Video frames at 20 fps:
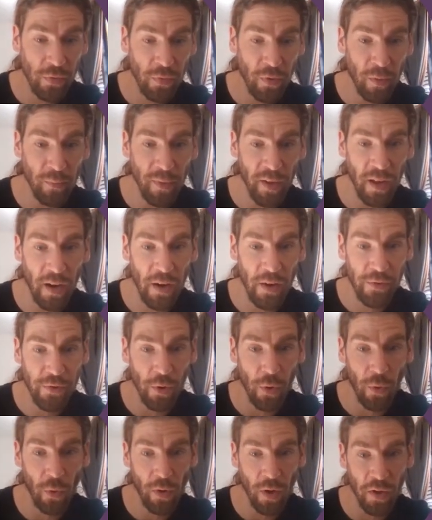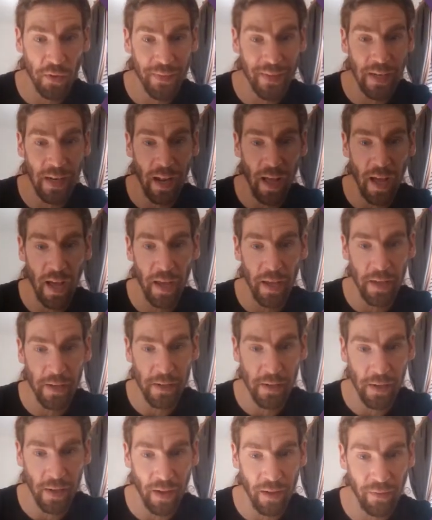from a so-called line
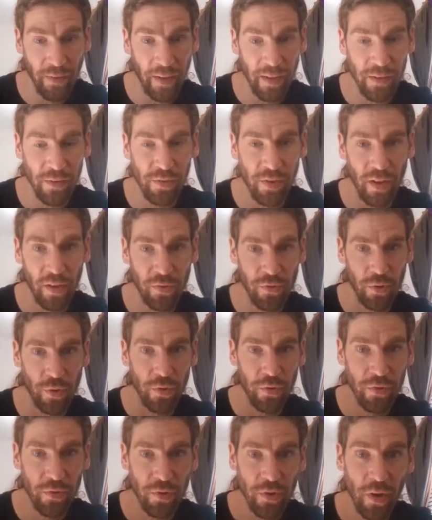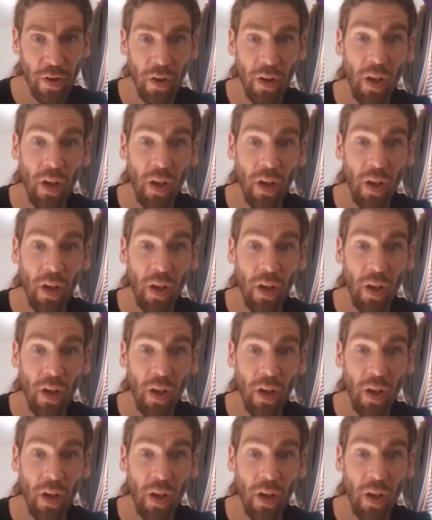of ancestors,